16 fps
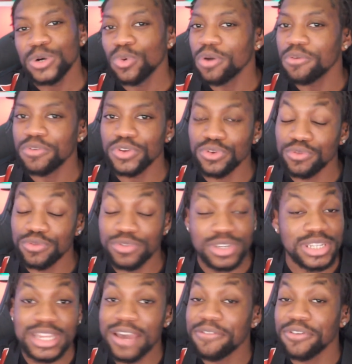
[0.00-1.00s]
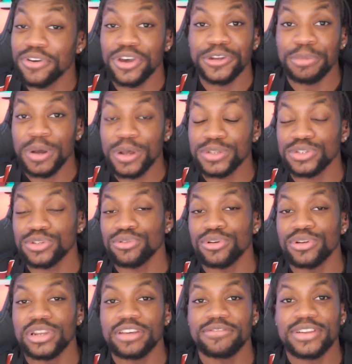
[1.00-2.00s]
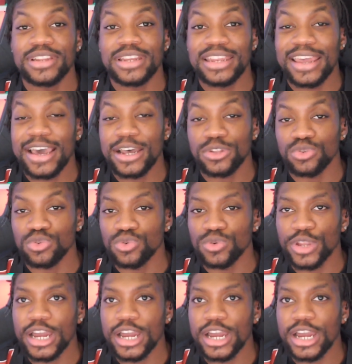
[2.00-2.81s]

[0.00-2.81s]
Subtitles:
whether you've just never heard about Solo Leveling at all.